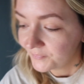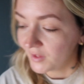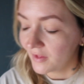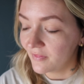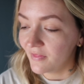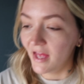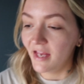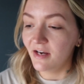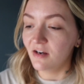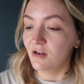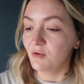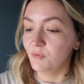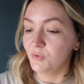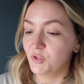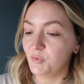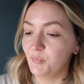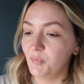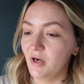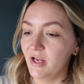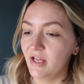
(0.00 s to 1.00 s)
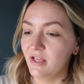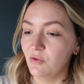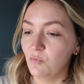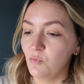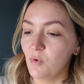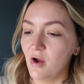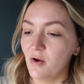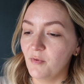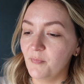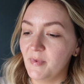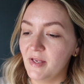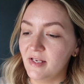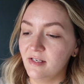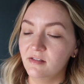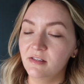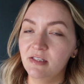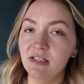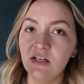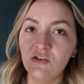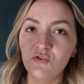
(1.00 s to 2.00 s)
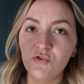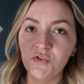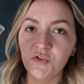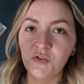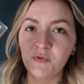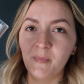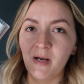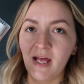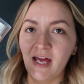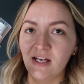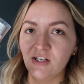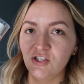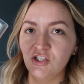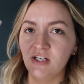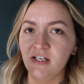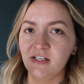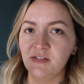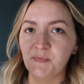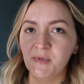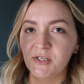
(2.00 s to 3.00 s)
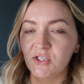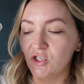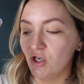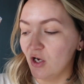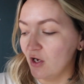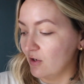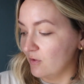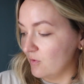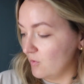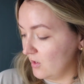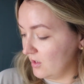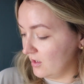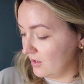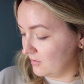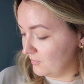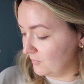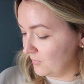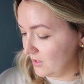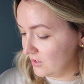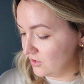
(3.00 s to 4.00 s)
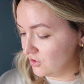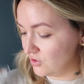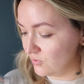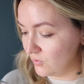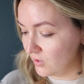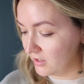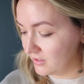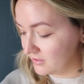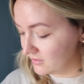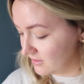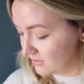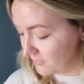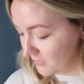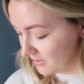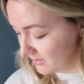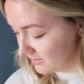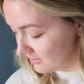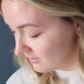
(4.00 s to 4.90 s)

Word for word: Then I will spray the Wild Mint Citrus Splash as my toner, which you guys know I